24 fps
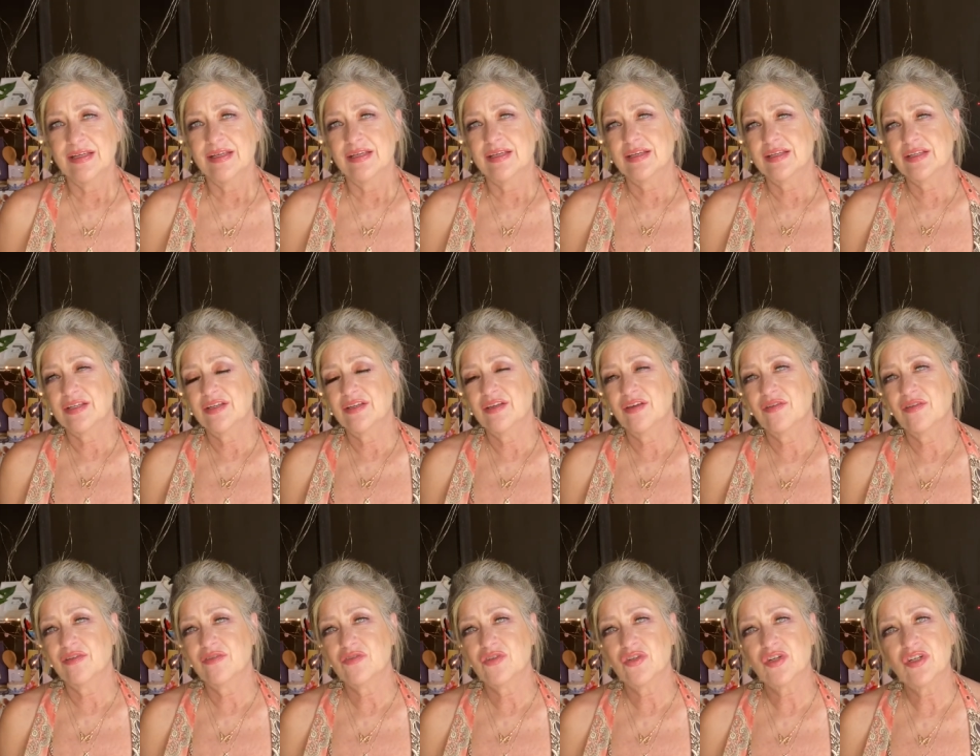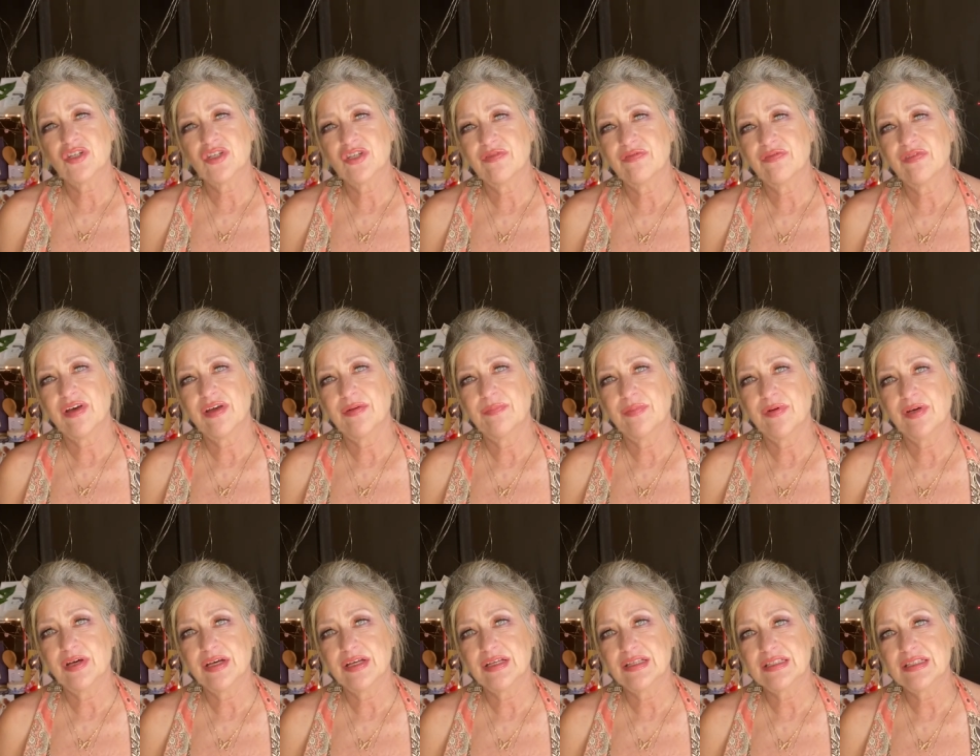Because, you know, they'll charge you five
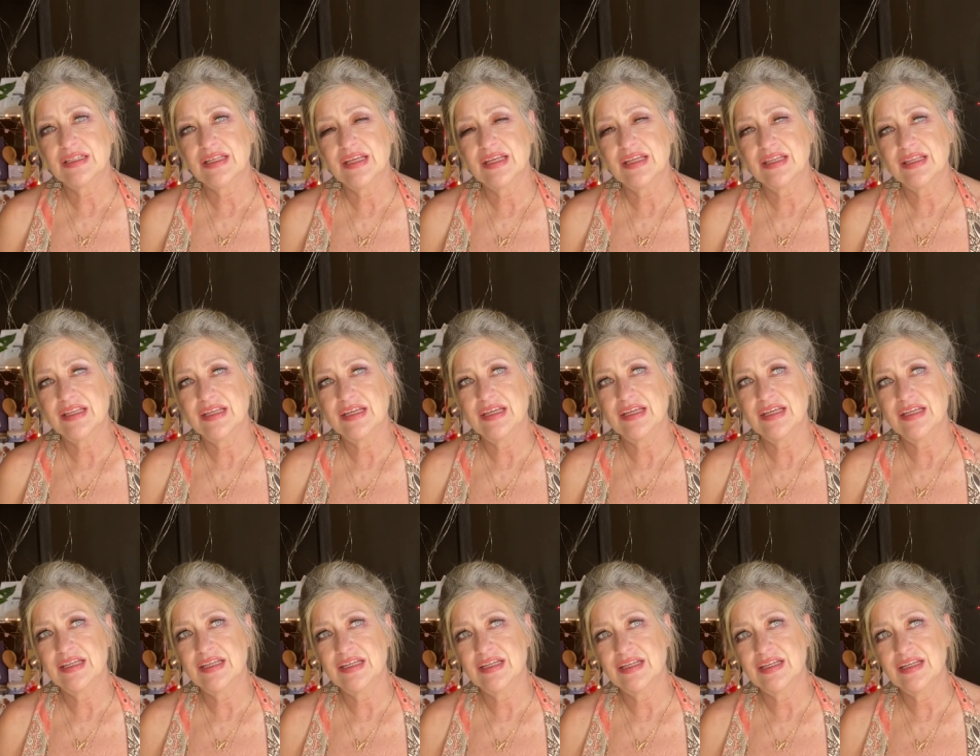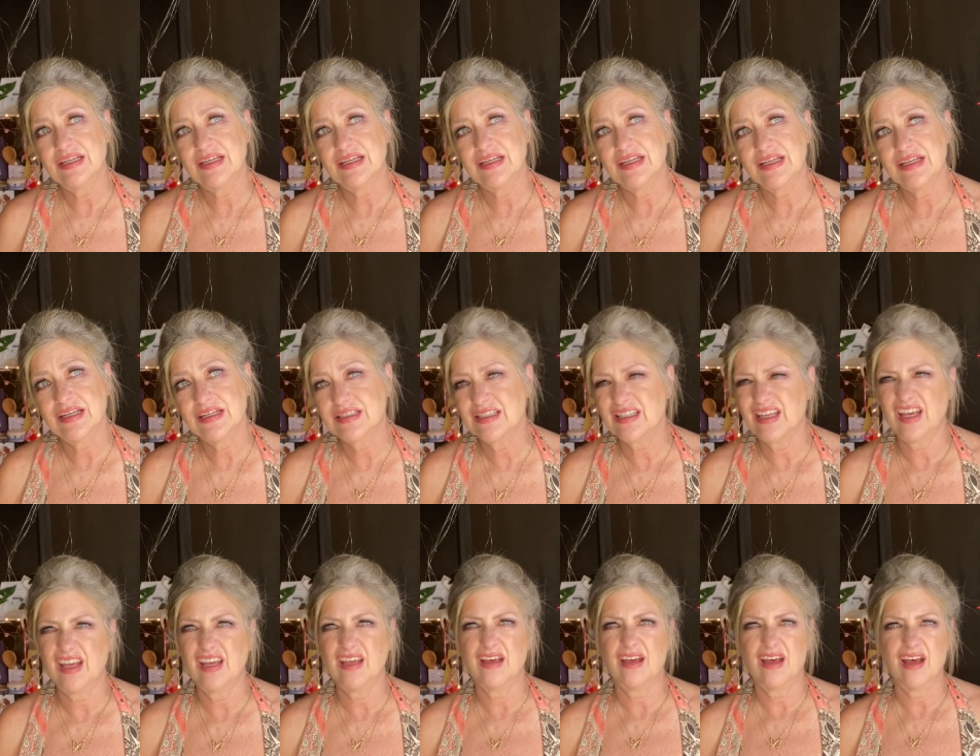bucks and then it's like,